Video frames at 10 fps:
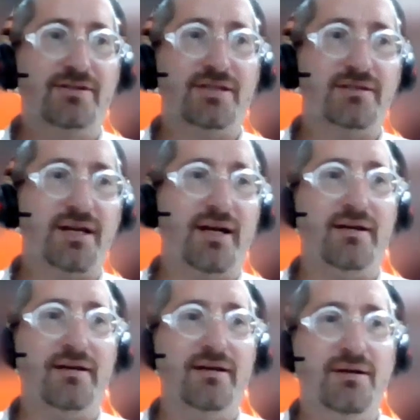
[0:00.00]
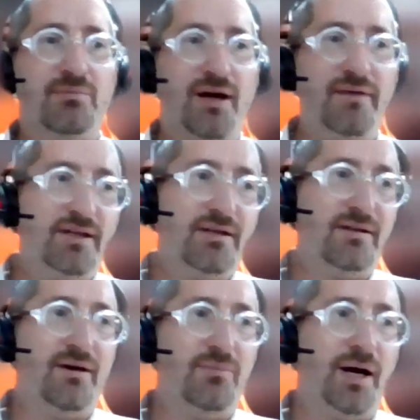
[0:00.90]
just a private,
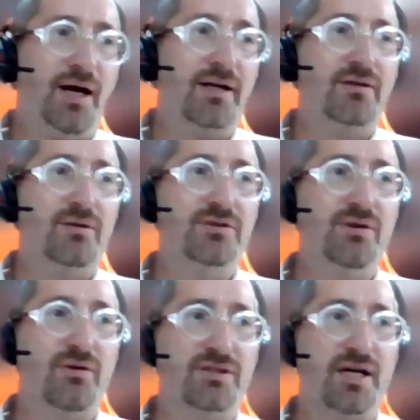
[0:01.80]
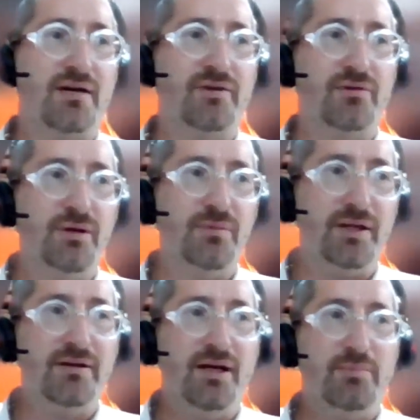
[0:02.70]
you know, behind closed doors kind of
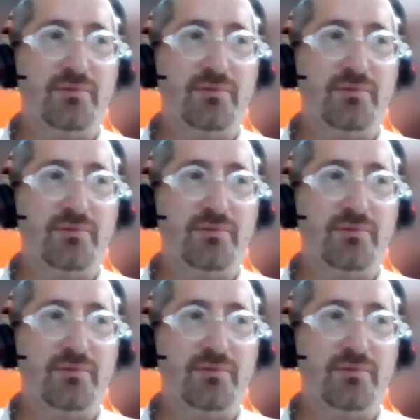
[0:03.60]
agreement,